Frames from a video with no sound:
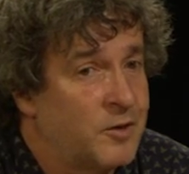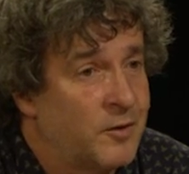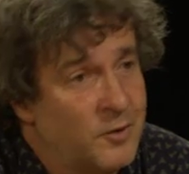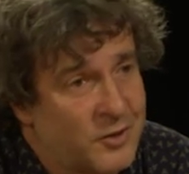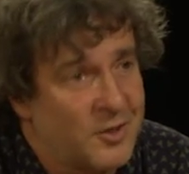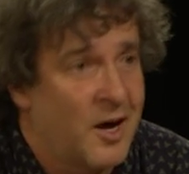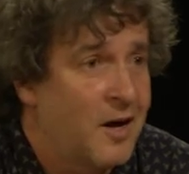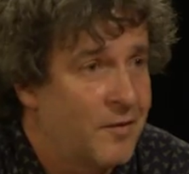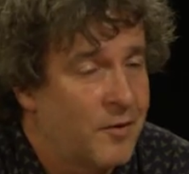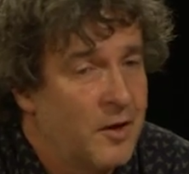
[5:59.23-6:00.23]
So if you
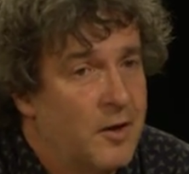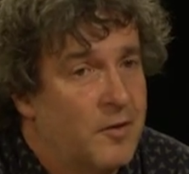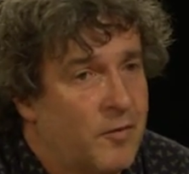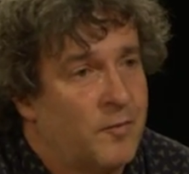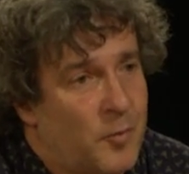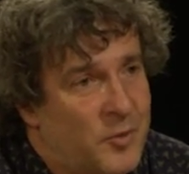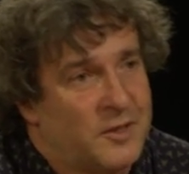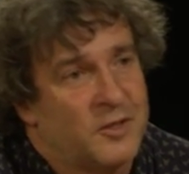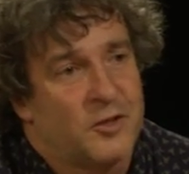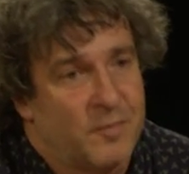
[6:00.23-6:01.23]
start from a
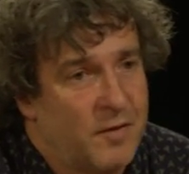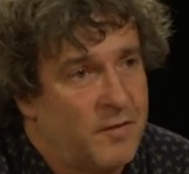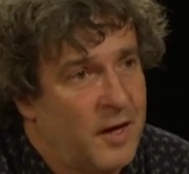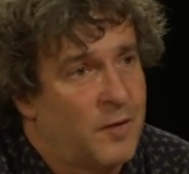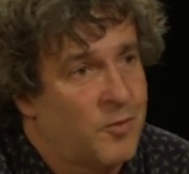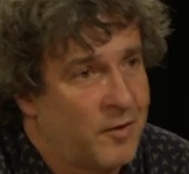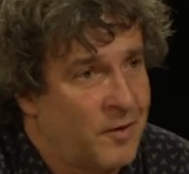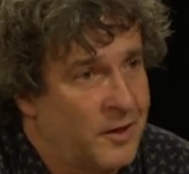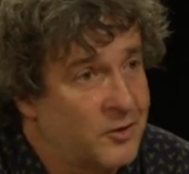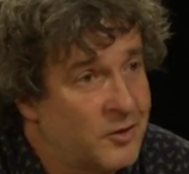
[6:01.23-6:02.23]
position that they are
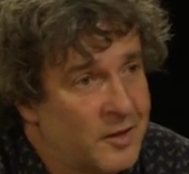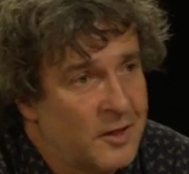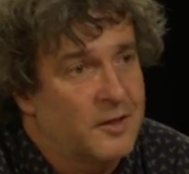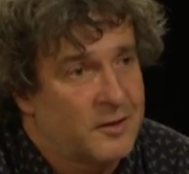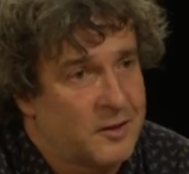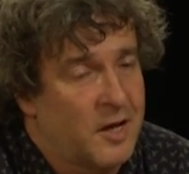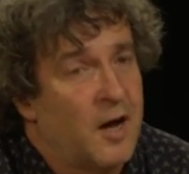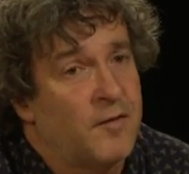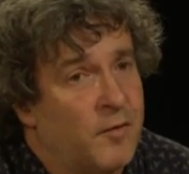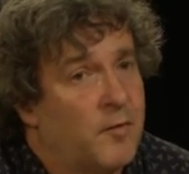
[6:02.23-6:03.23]
privileged,
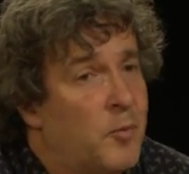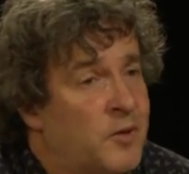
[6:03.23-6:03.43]
start from a